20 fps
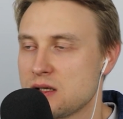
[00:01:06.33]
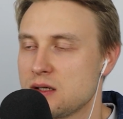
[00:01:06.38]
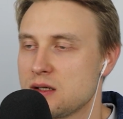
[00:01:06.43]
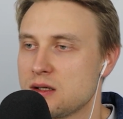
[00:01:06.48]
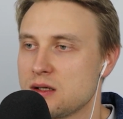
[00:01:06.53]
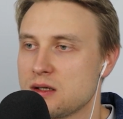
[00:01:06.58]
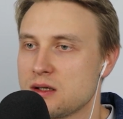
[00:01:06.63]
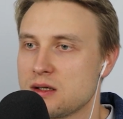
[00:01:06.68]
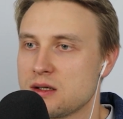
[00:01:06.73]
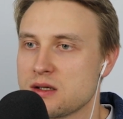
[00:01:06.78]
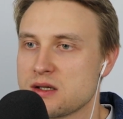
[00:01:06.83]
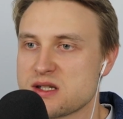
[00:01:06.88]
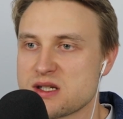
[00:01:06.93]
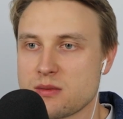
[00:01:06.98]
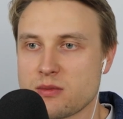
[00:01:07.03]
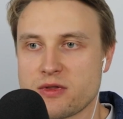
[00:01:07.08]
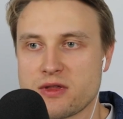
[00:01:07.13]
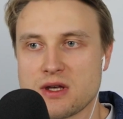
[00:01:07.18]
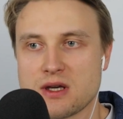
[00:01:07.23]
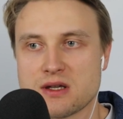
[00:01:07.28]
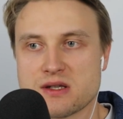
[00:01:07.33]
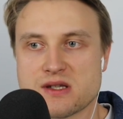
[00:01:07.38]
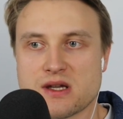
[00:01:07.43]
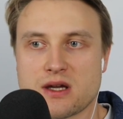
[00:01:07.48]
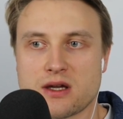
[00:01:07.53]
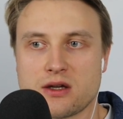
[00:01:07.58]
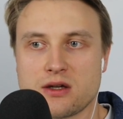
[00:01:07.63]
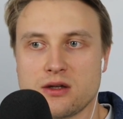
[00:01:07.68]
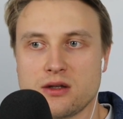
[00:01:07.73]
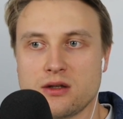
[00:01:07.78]
some things
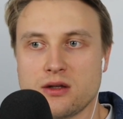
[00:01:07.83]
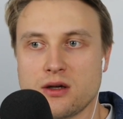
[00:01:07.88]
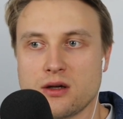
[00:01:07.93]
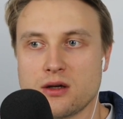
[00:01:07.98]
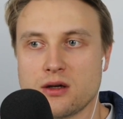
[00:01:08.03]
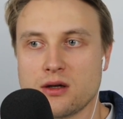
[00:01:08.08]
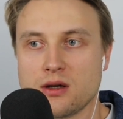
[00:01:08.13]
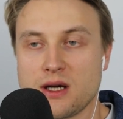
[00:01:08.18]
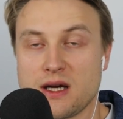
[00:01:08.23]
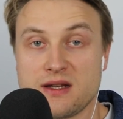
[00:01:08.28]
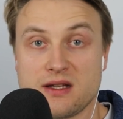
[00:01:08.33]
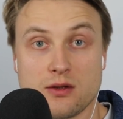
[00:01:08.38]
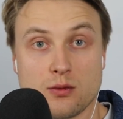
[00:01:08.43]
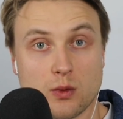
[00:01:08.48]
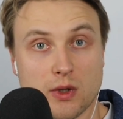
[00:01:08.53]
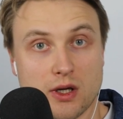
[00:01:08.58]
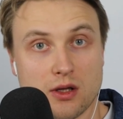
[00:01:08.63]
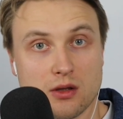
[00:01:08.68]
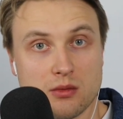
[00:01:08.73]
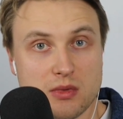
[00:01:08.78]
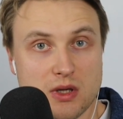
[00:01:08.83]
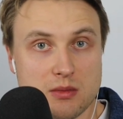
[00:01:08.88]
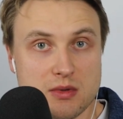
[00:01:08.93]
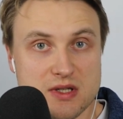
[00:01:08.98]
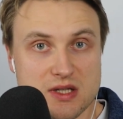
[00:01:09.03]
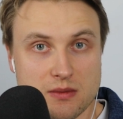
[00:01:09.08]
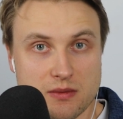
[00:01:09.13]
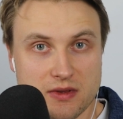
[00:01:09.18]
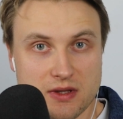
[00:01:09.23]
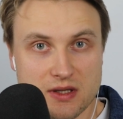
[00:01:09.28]
I did well, maybe
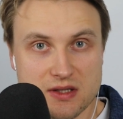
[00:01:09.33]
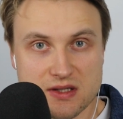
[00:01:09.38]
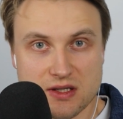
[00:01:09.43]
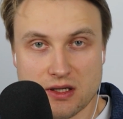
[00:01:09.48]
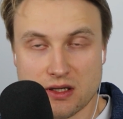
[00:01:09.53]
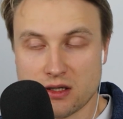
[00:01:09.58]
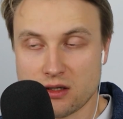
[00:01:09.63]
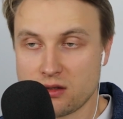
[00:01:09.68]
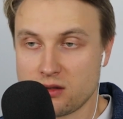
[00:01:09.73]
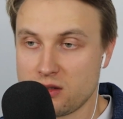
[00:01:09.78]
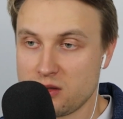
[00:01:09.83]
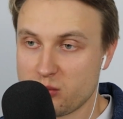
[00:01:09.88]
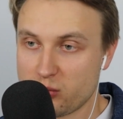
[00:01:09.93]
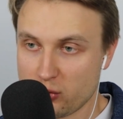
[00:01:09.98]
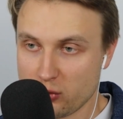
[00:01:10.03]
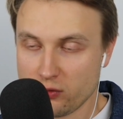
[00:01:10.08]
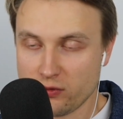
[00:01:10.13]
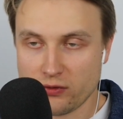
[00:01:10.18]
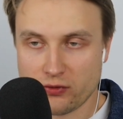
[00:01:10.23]
some things I can improve.